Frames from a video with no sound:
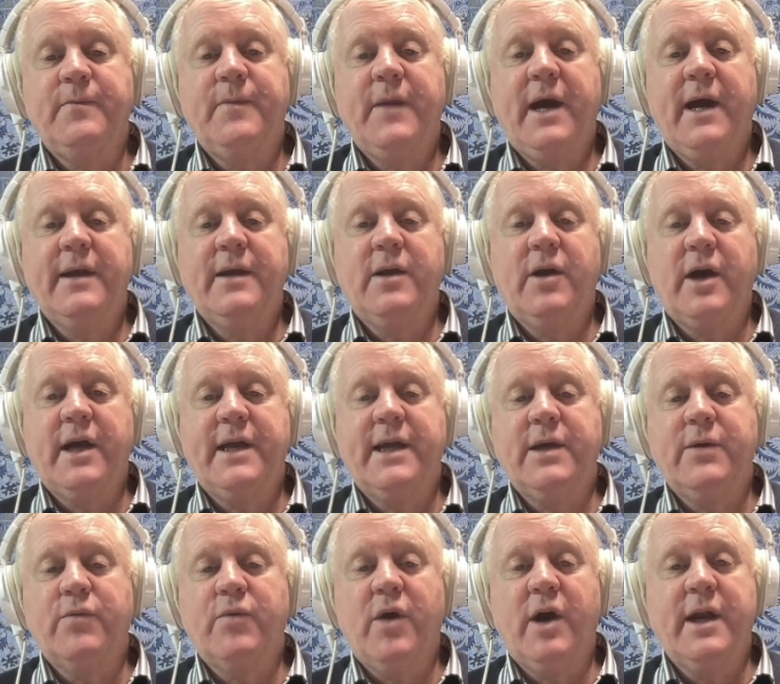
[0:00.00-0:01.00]
unlike
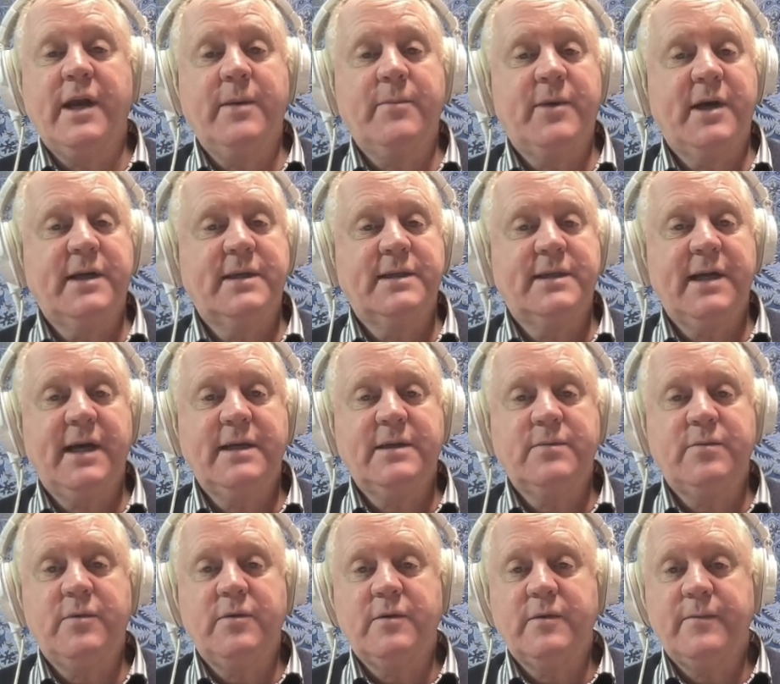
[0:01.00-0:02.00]
in a writing-based
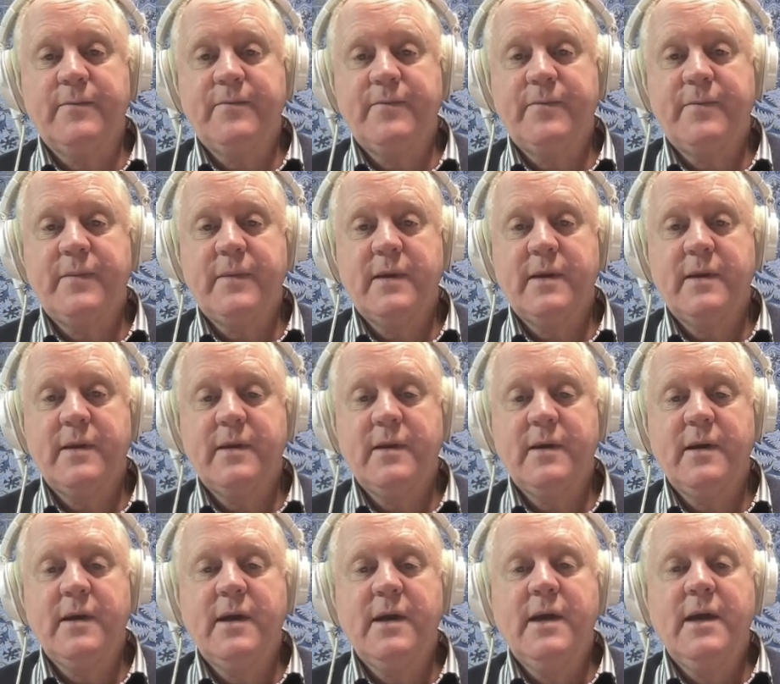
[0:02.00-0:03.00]
textbook.
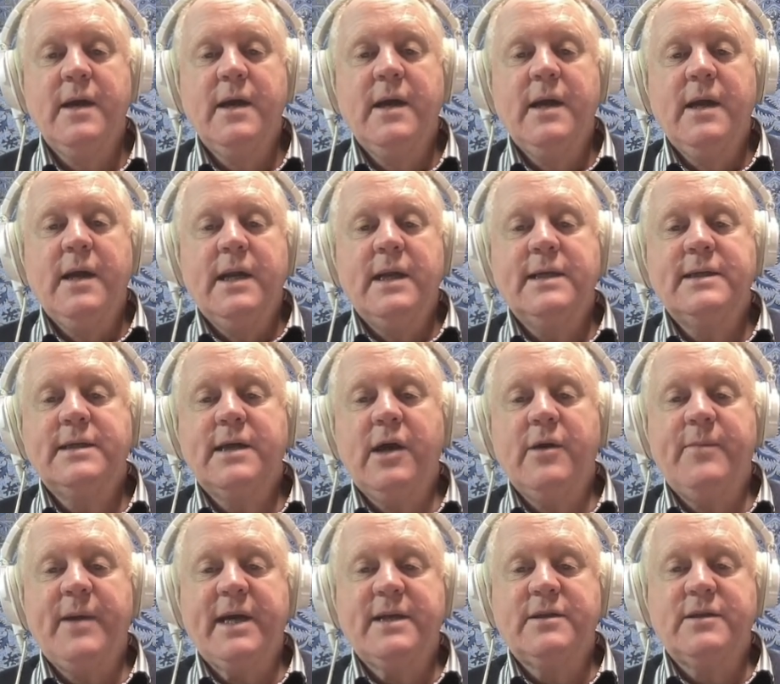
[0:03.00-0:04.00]
Let's go
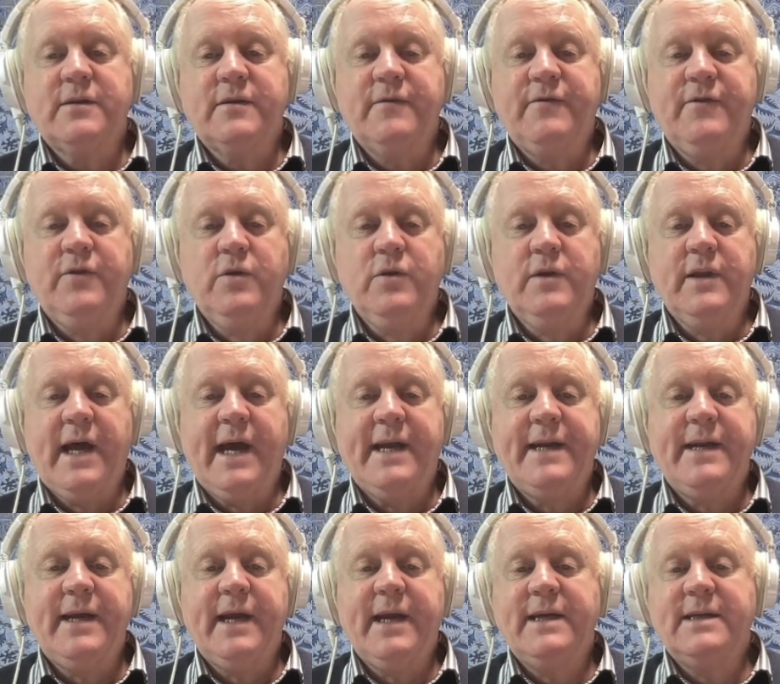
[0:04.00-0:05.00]
back to the full
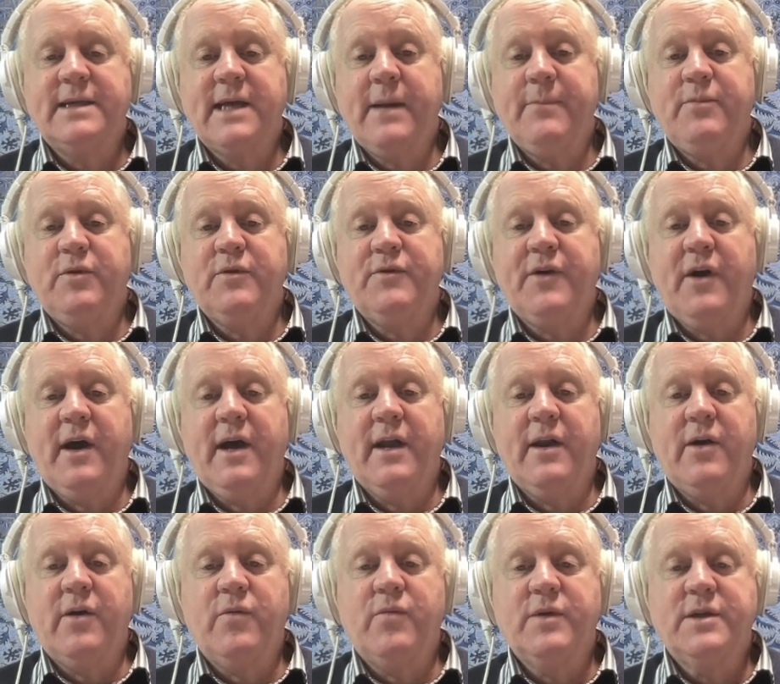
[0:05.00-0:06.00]
LAD example
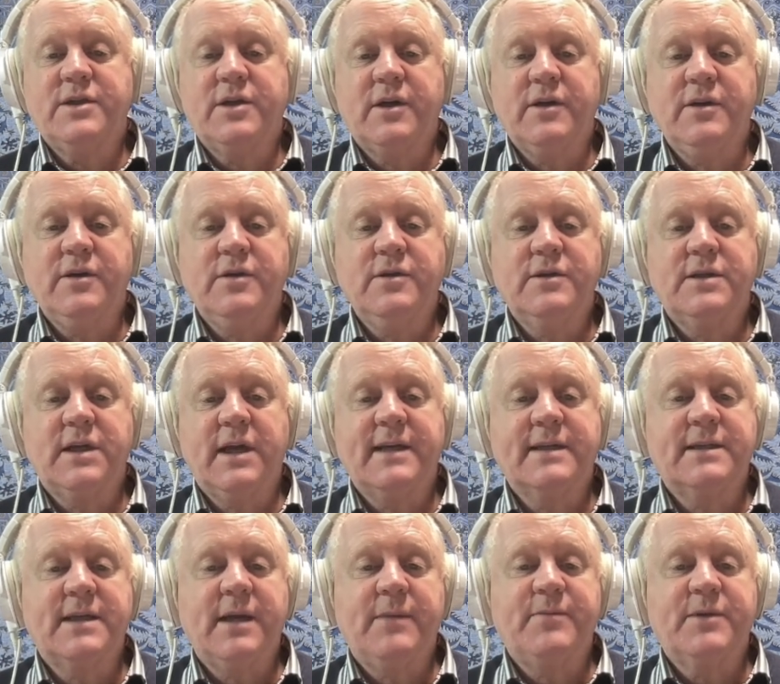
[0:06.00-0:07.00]
dialogue, which I used
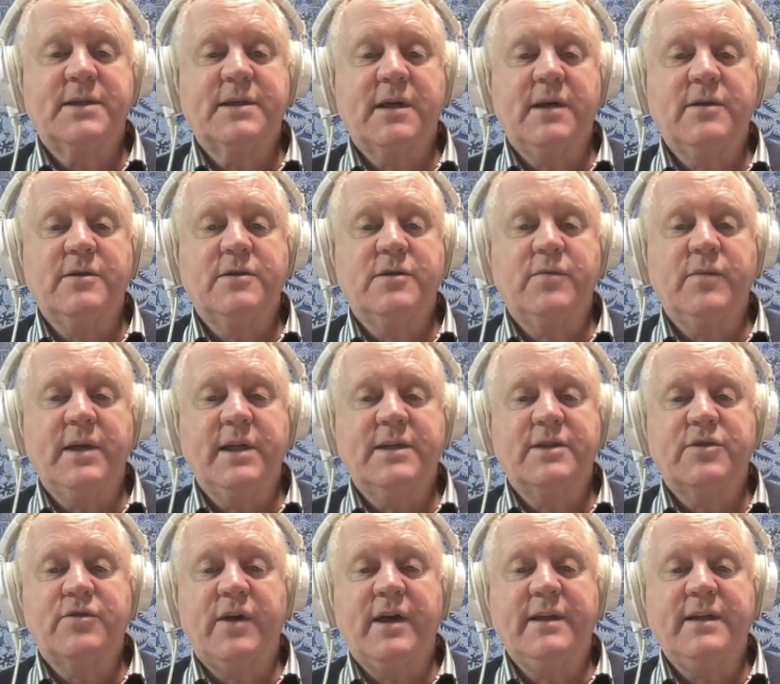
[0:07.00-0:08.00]
last episode to
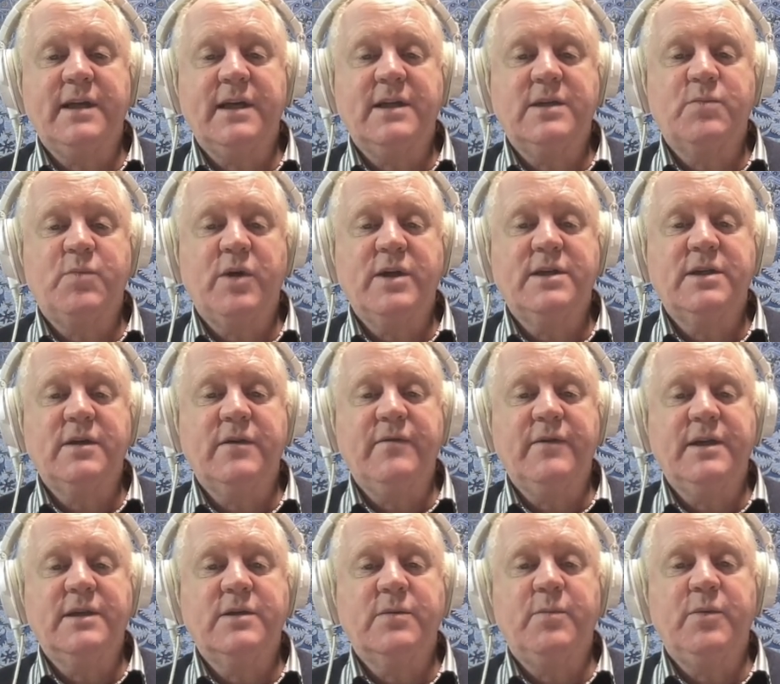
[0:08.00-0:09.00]
illustrate the expression of
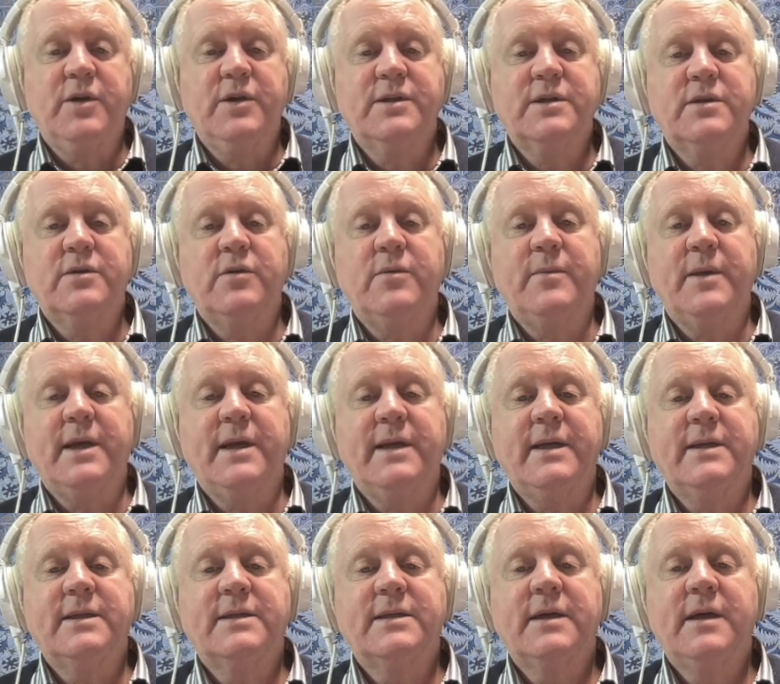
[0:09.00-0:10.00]
interpersonal
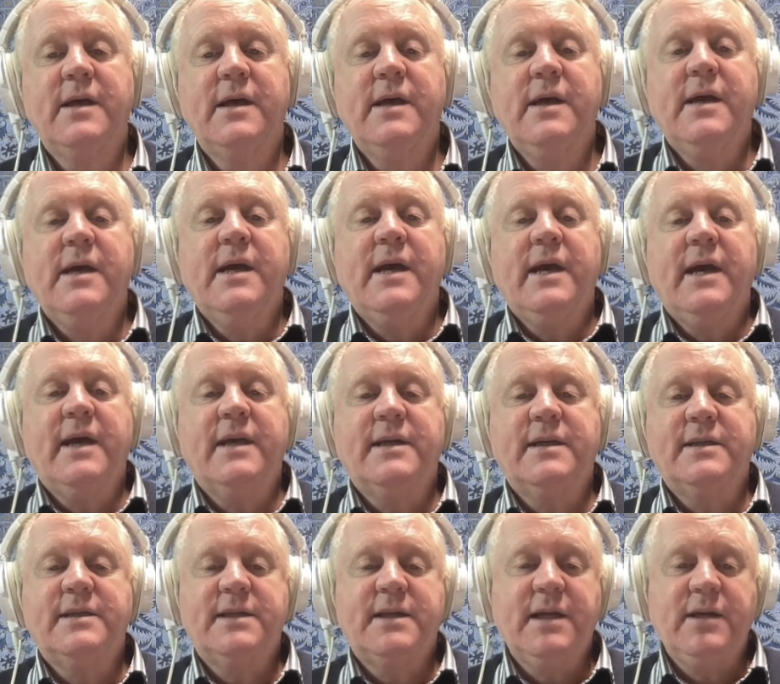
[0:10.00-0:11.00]
meanings, and
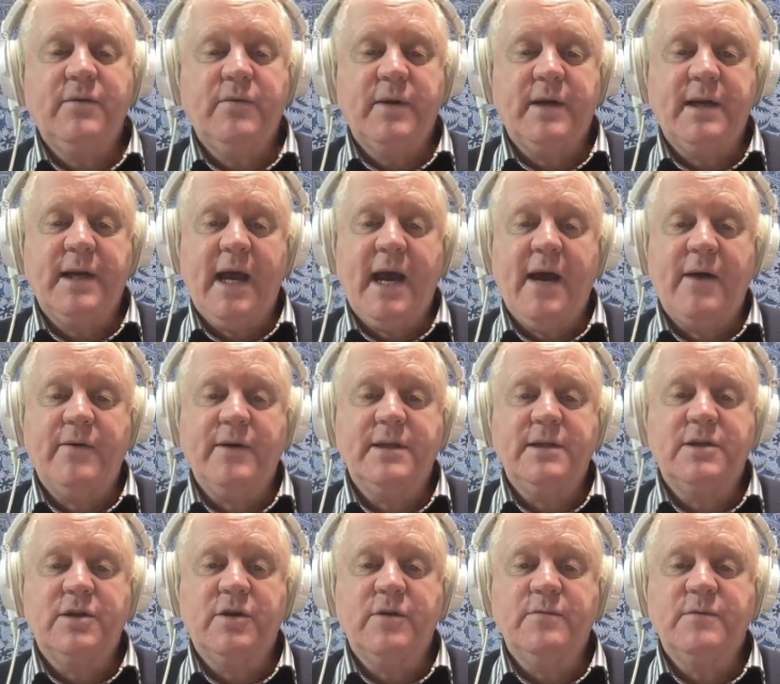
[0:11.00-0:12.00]
consider it now in
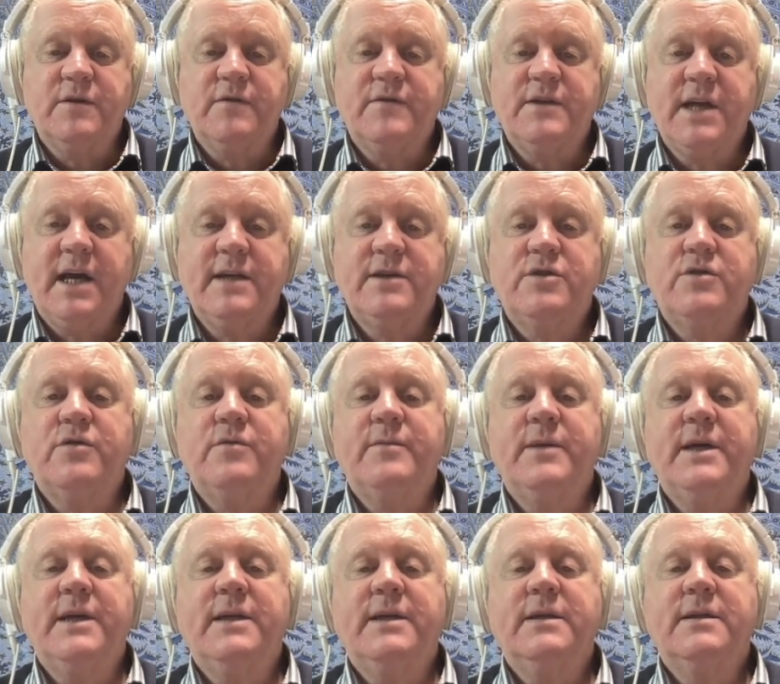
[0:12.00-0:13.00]
terms of textual
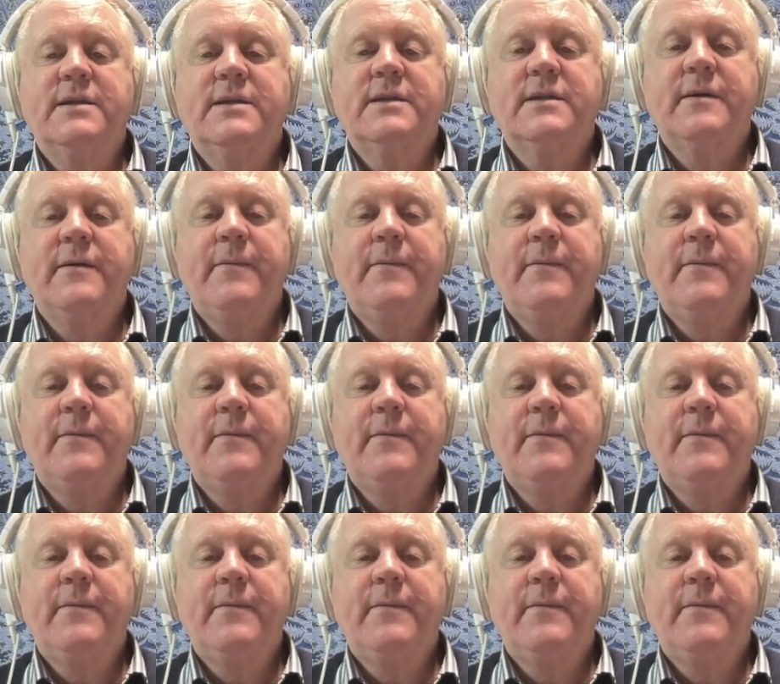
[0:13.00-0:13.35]
meanings.